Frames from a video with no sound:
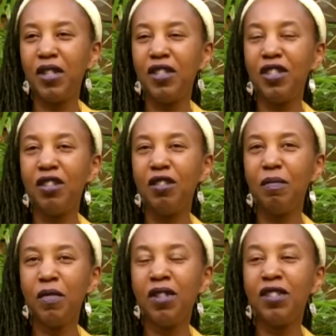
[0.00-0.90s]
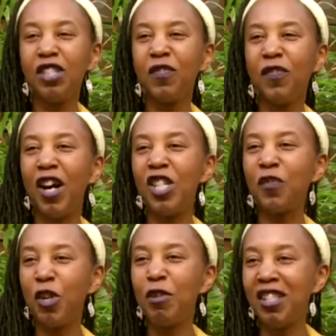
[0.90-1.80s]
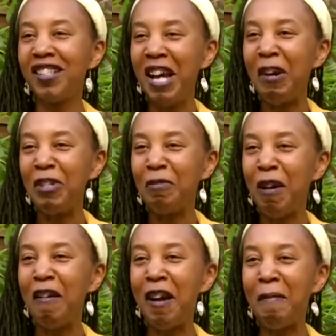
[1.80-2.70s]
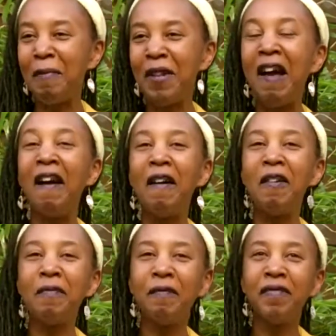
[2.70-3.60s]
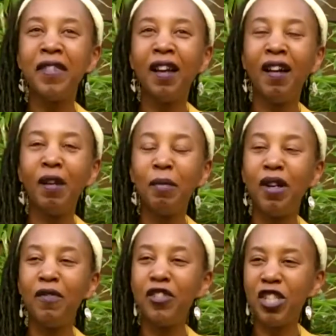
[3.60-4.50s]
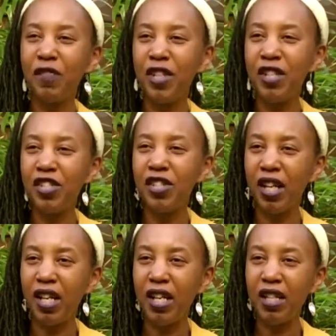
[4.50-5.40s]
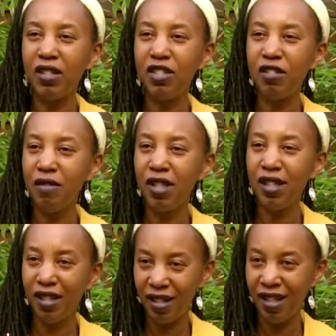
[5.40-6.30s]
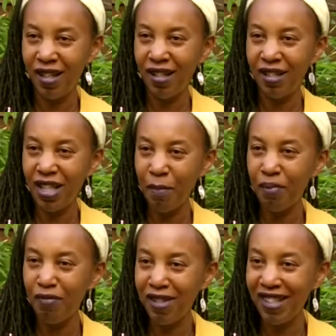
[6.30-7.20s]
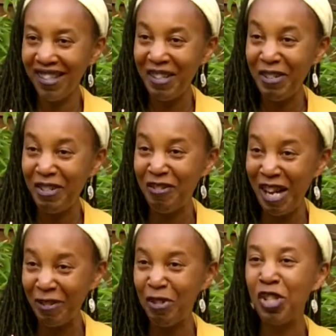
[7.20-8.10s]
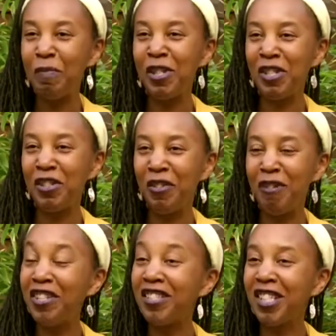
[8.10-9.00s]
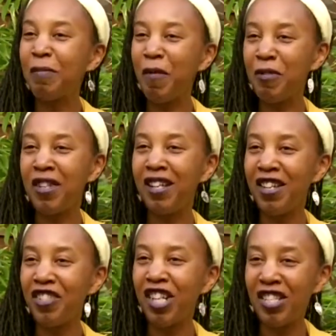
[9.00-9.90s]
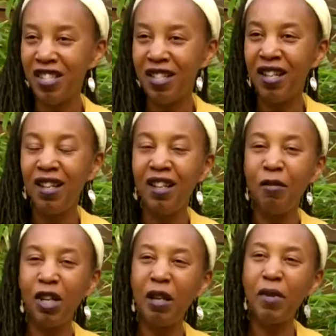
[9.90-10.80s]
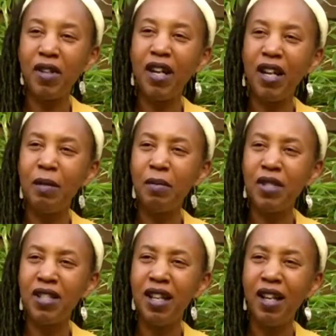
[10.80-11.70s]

So just fast forwarding now to where I am now, I've just finished a 2-year temporary contract, which should have been 3 to 6 months with the NHS, working with CAMS,